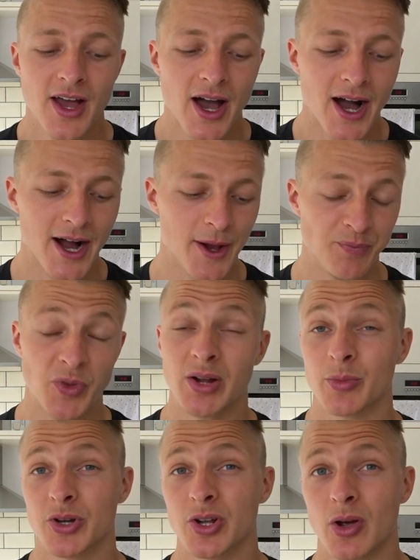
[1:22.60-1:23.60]
and
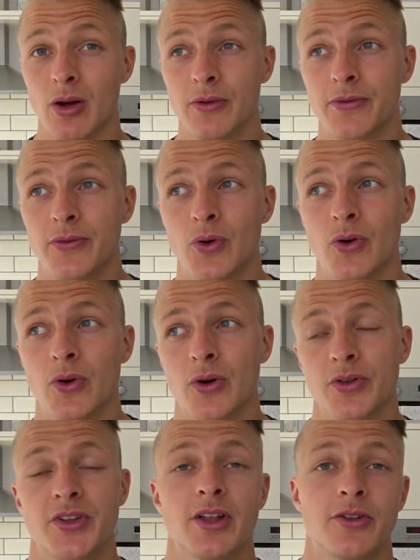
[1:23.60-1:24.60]
I'm gonna go
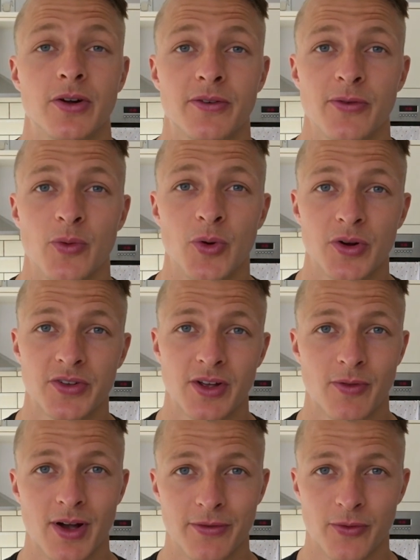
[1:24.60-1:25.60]
take the dog for a walk,
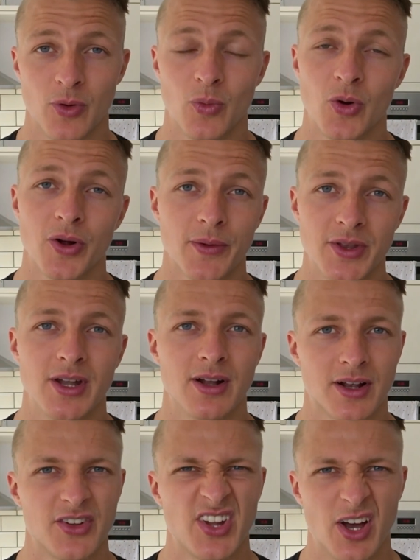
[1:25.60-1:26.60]
take her out for a walk, and then,
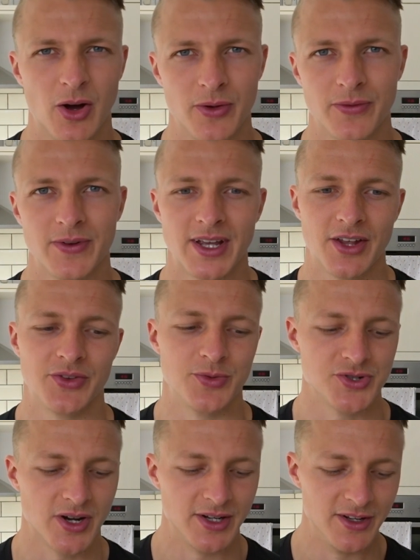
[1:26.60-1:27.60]
like I say, hopefully get some
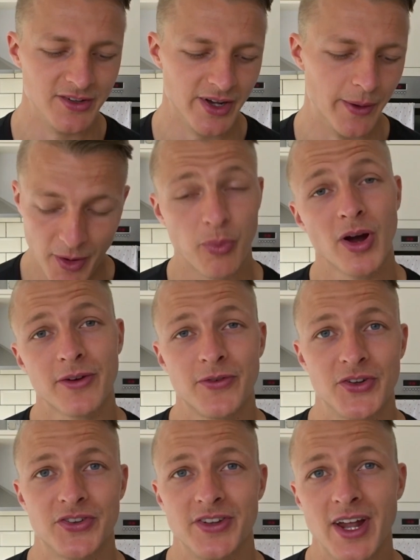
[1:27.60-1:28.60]
training done.
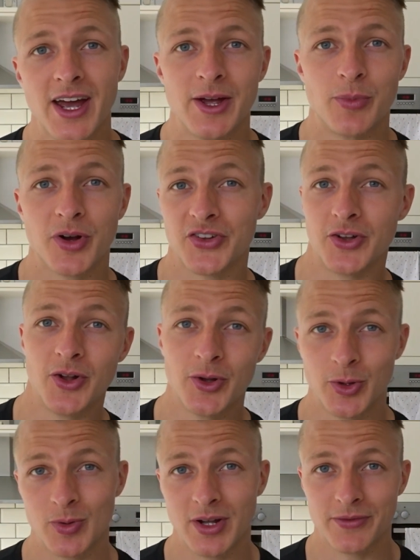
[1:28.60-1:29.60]
Breakfast today, because I know
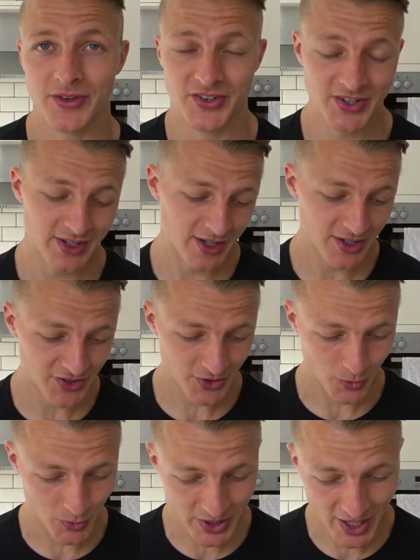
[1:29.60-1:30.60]
you'd love to see
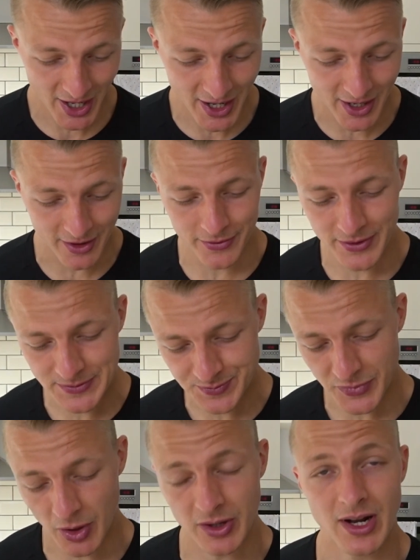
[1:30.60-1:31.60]
this, I'm gonna have
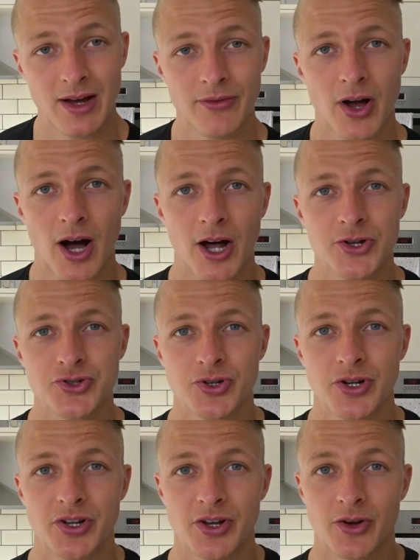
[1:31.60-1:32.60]

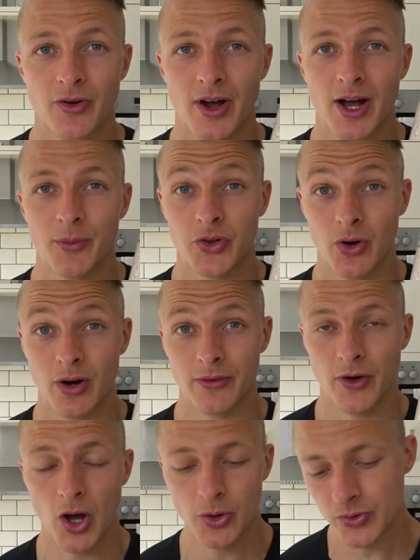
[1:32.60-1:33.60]
100 grams
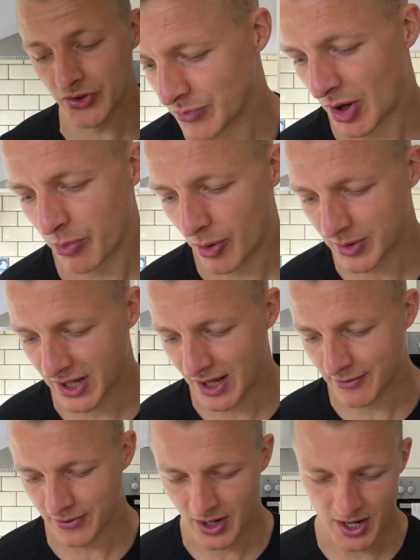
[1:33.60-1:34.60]
of oats. I'll probably
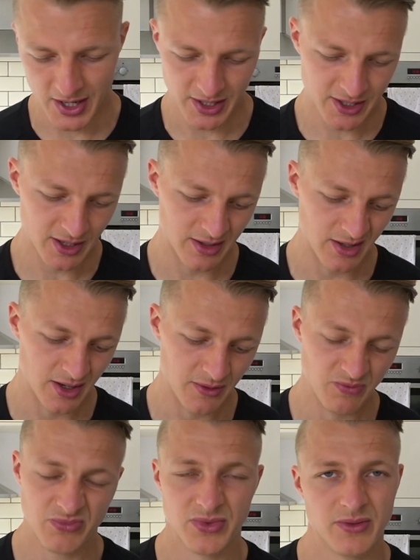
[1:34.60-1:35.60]
have like, I don't
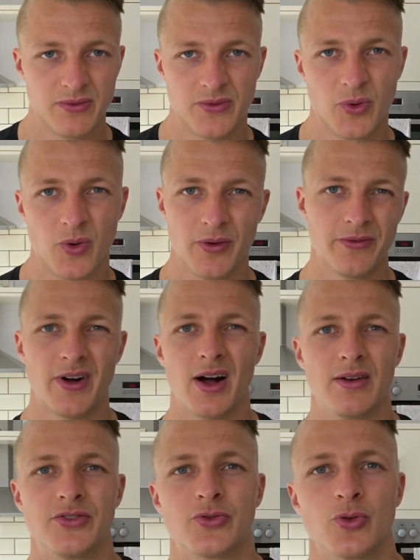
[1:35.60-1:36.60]
know, 4 or
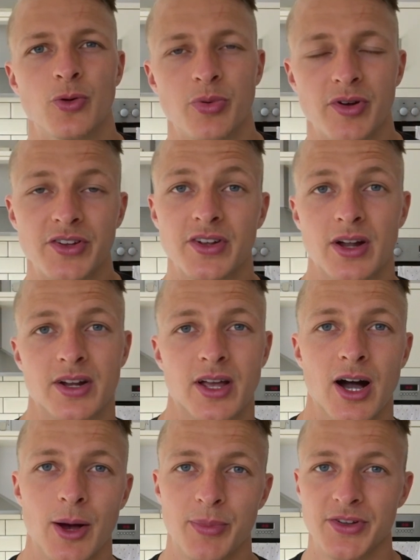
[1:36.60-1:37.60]
5 strawberries kind of
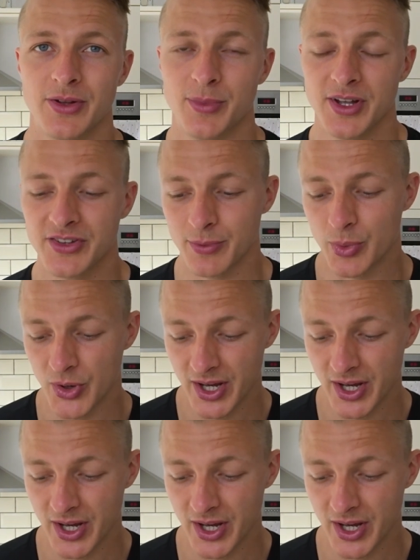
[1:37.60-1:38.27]
cut up into bits and put